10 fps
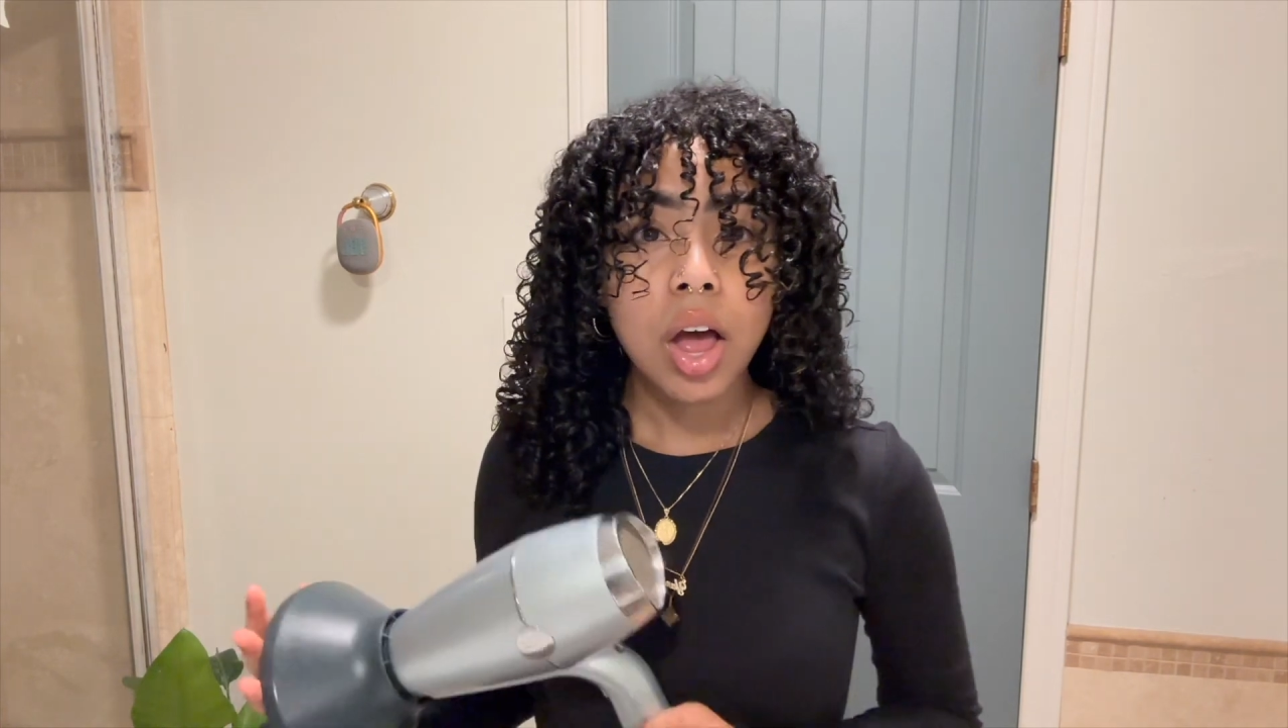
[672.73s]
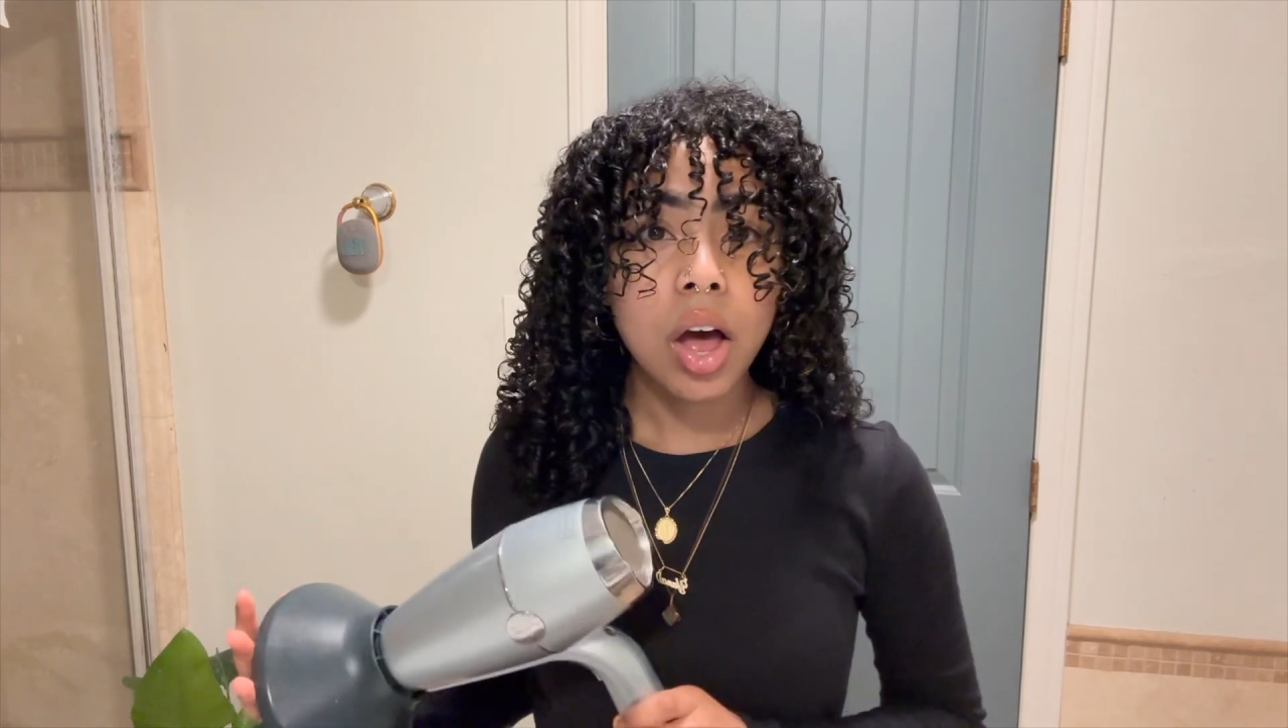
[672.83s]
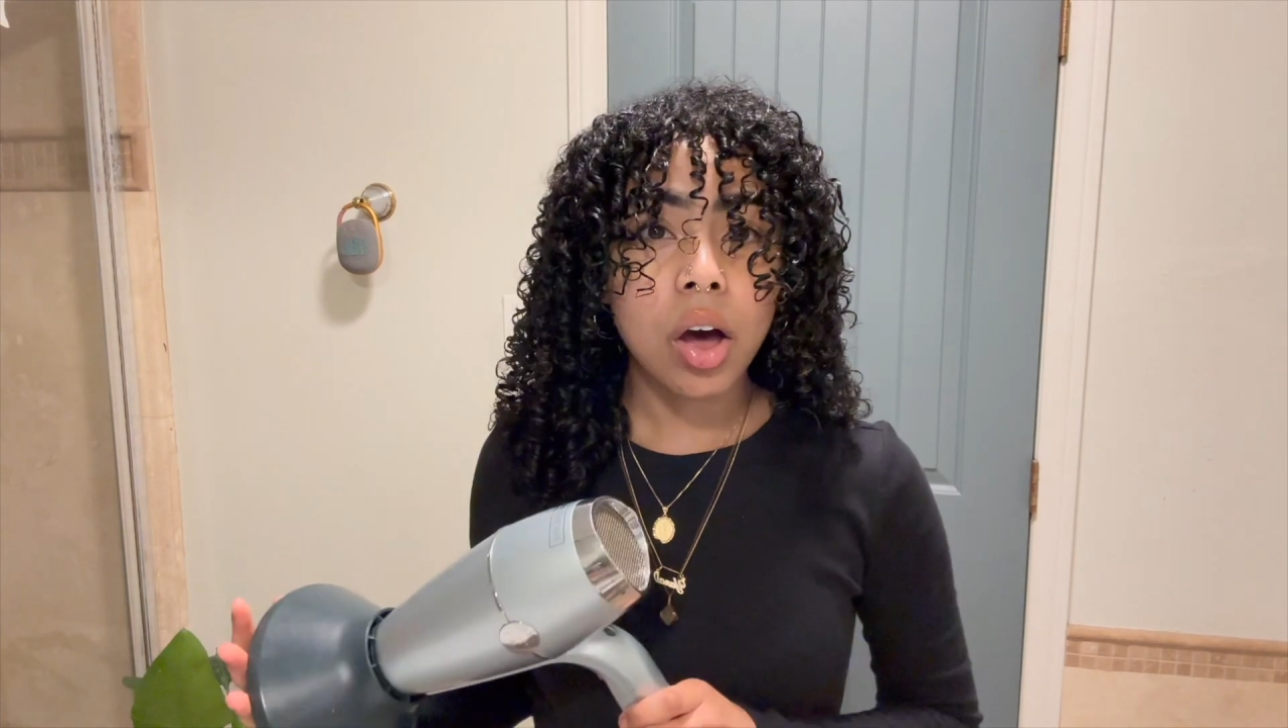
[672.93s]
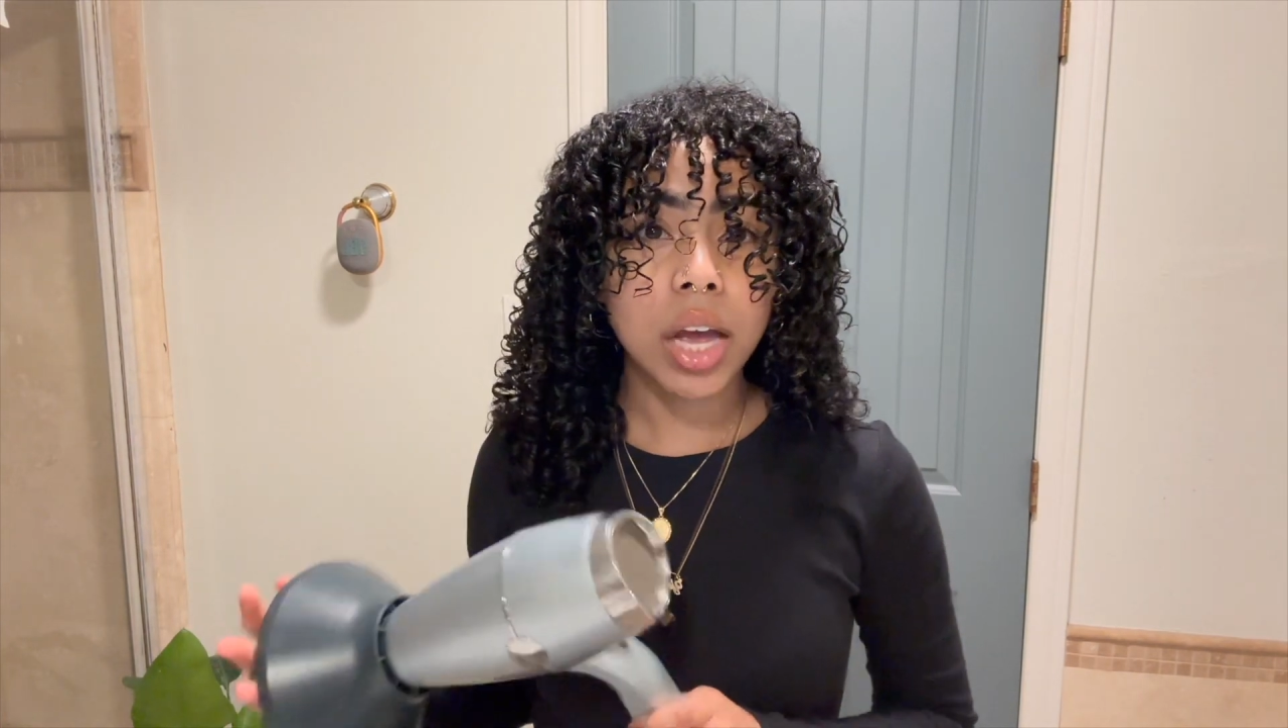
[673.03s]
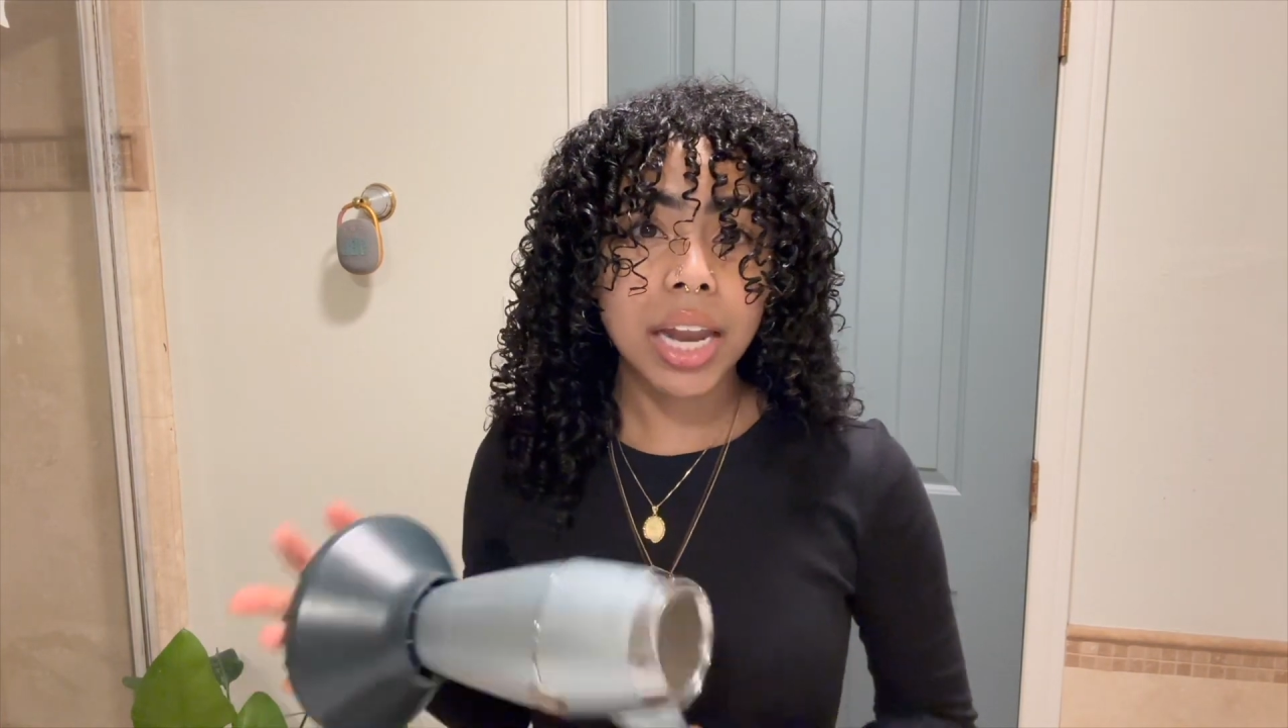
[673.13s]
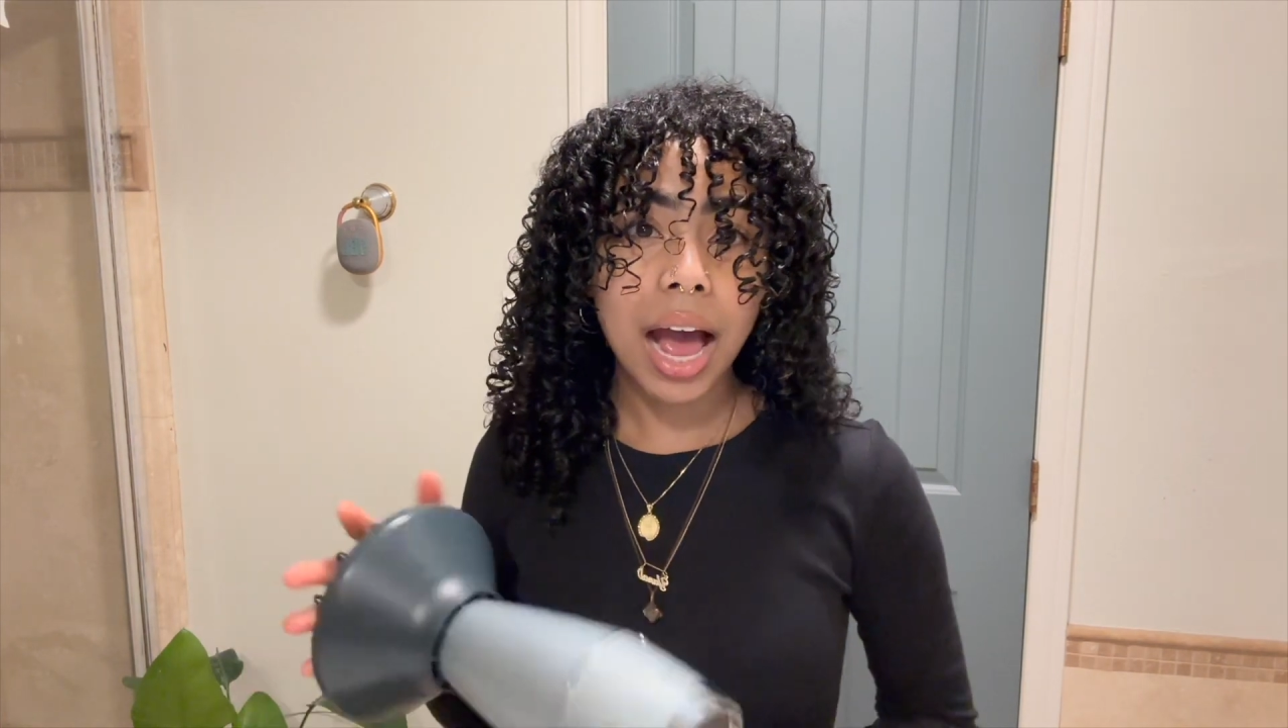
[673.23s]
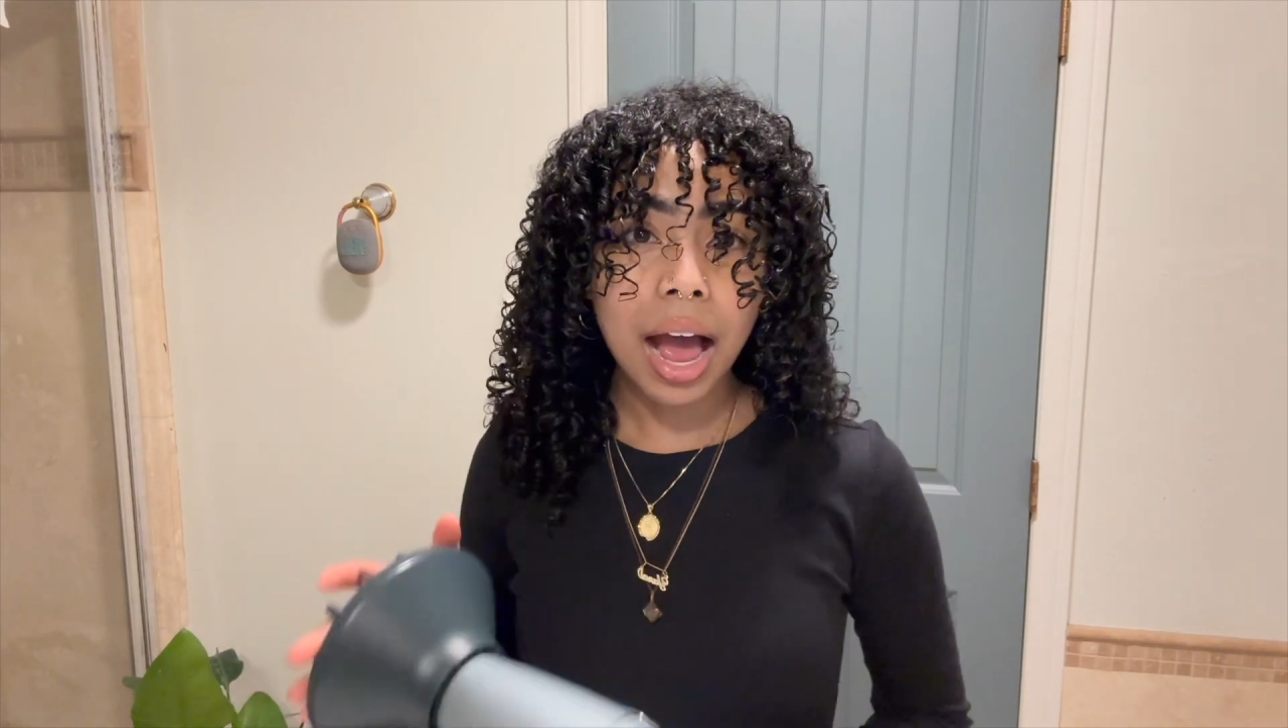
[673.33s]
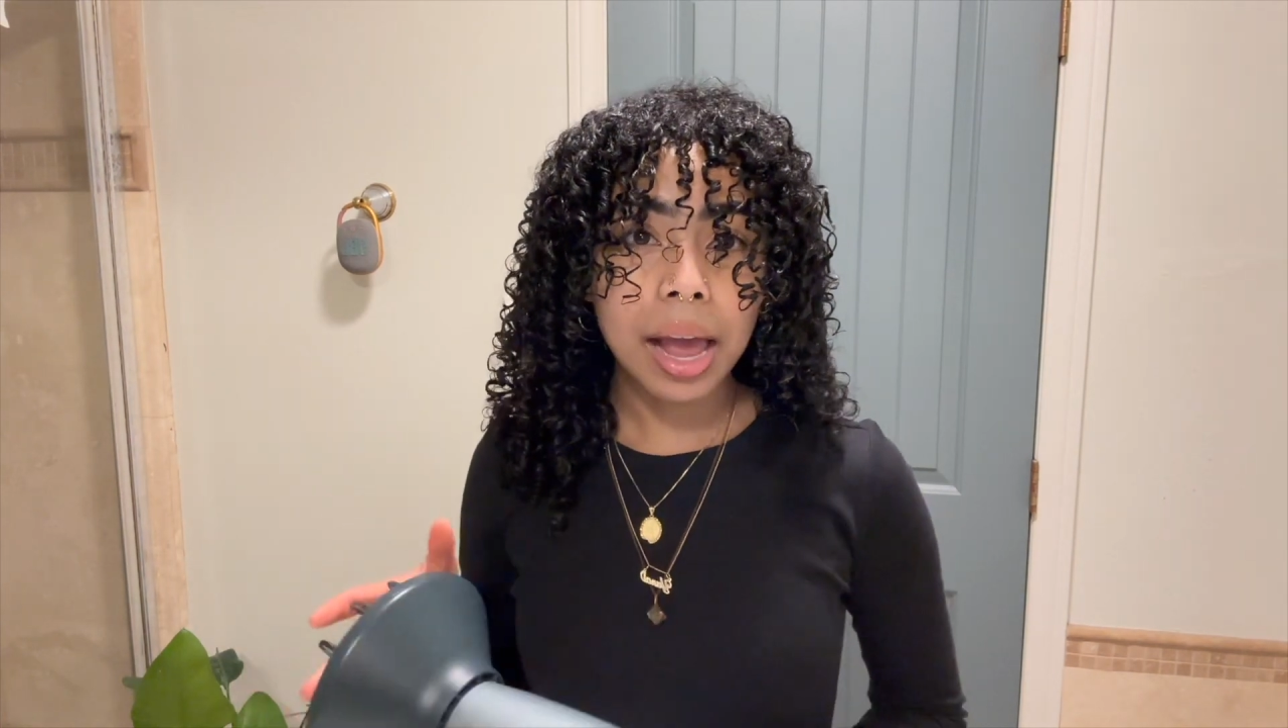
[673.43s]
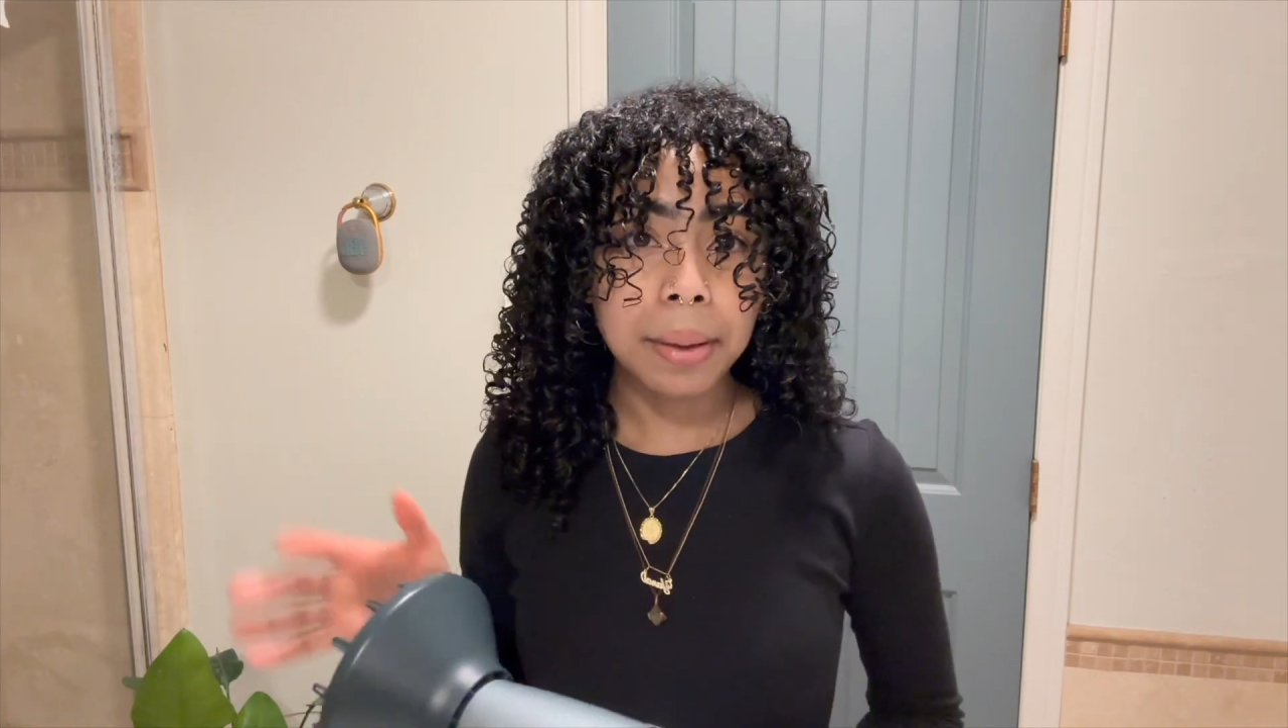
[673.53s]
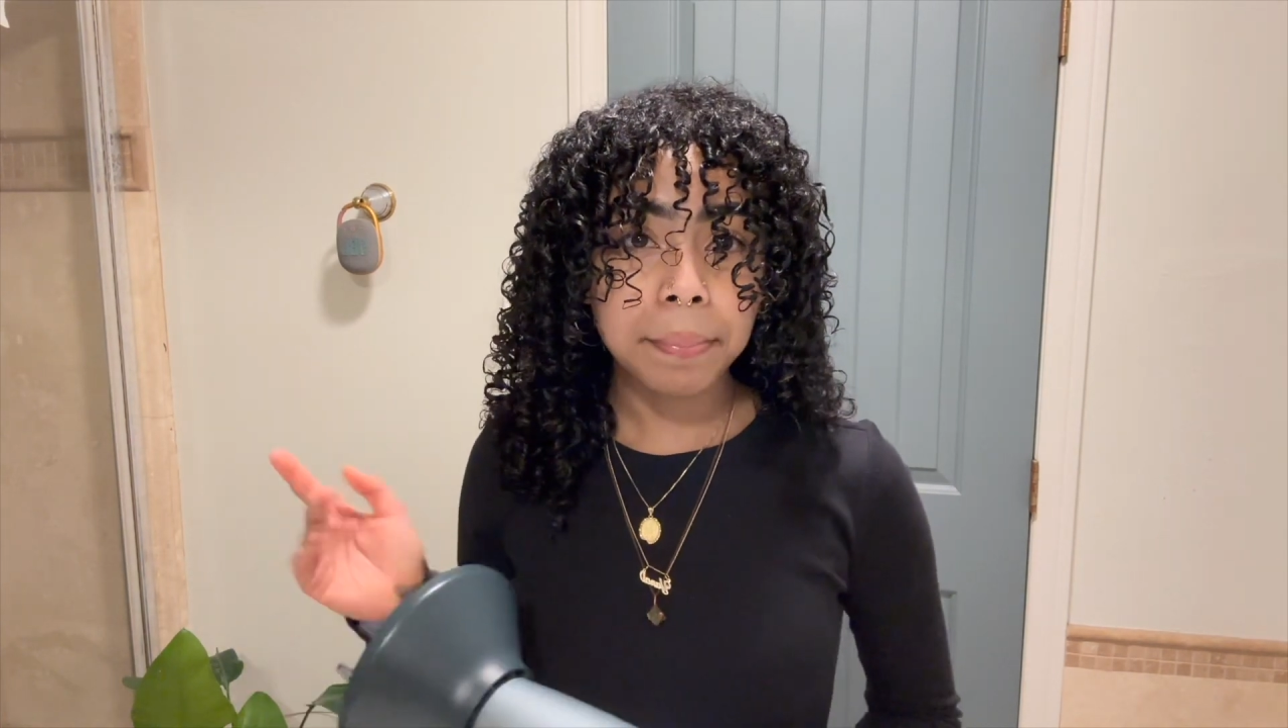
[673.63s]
on high